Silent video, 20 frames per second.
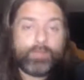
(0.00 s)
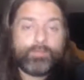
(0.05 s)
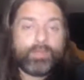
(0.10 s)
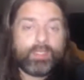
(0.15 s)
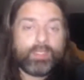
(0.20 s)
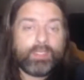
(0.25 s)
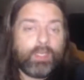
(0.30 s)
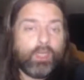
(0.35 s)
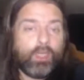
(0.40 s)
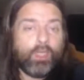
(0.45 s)
I
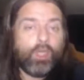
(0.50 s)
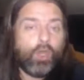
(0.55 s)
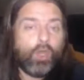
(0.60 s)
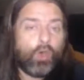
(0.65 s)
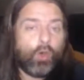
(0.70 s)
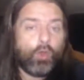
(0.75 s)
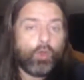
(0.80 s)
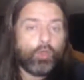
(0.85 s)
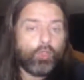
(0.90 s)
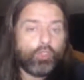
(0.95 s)
think
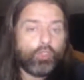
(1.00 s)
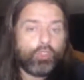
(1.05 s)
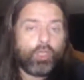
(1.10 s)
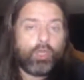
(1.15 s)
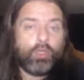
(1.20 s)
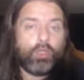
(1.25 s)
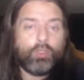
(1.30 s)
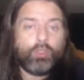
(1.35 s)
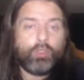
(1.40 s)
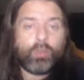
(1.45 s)

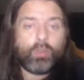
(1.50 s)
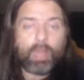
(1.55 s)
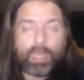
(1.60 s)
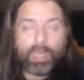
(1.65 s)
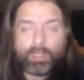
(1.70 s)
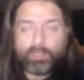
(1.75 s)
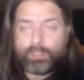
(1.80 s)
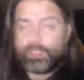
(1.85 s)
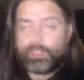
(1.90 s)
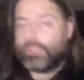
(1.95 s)
also the
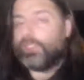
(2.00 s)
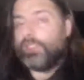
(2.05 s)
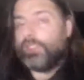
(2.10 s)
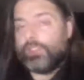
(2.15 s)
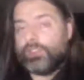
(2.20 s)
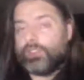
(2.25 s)
writing